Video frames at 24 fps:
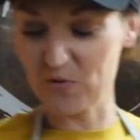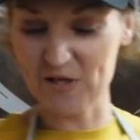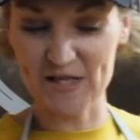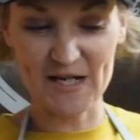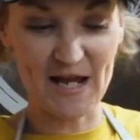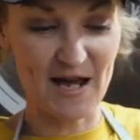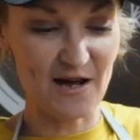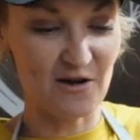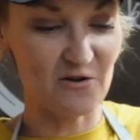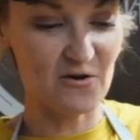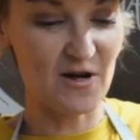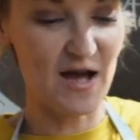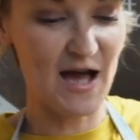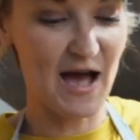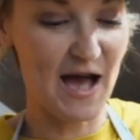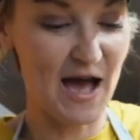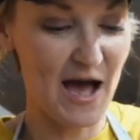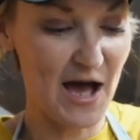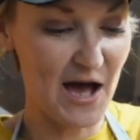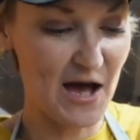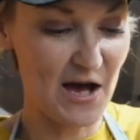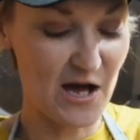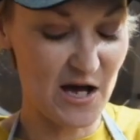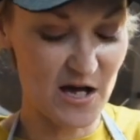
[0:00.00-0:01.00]
we now
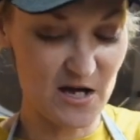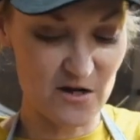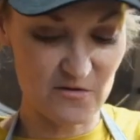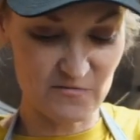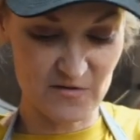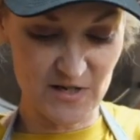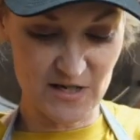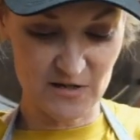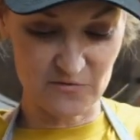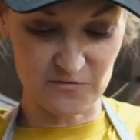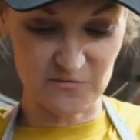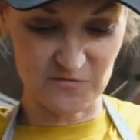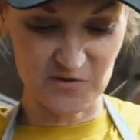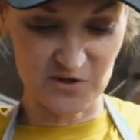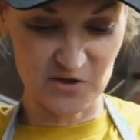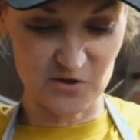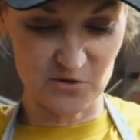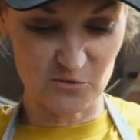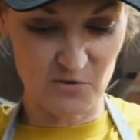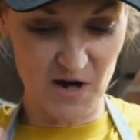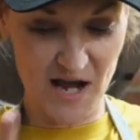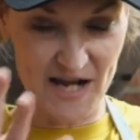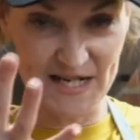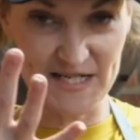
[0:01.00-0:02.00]
have a
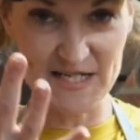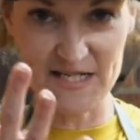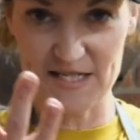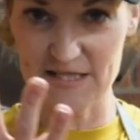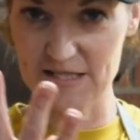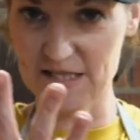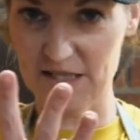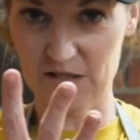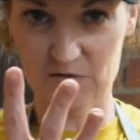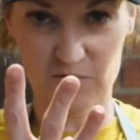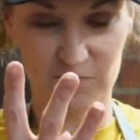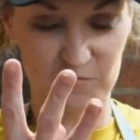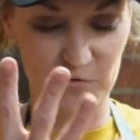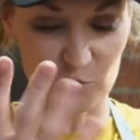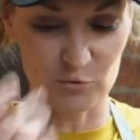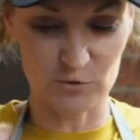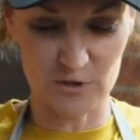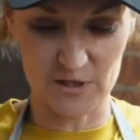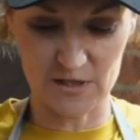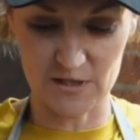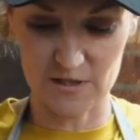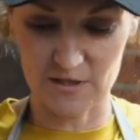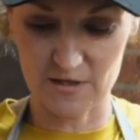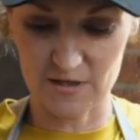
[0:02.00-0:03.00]
few, I did like
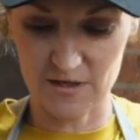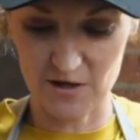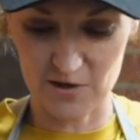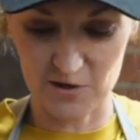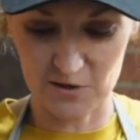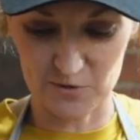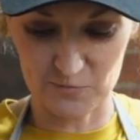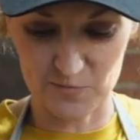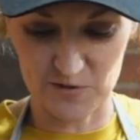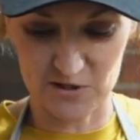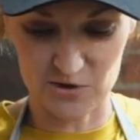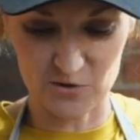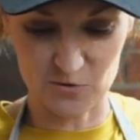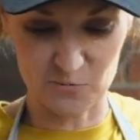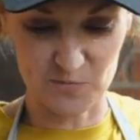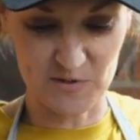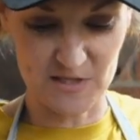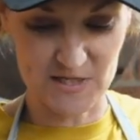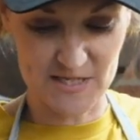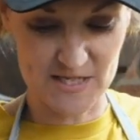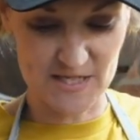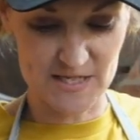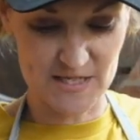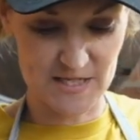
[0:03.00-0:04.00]
4 jalapeno
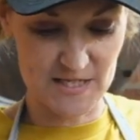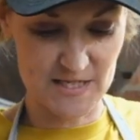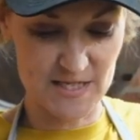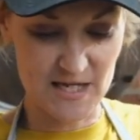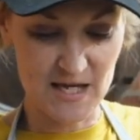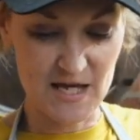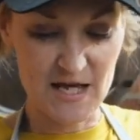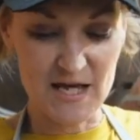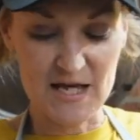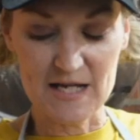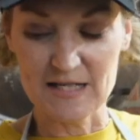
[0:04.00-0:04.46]
pieces.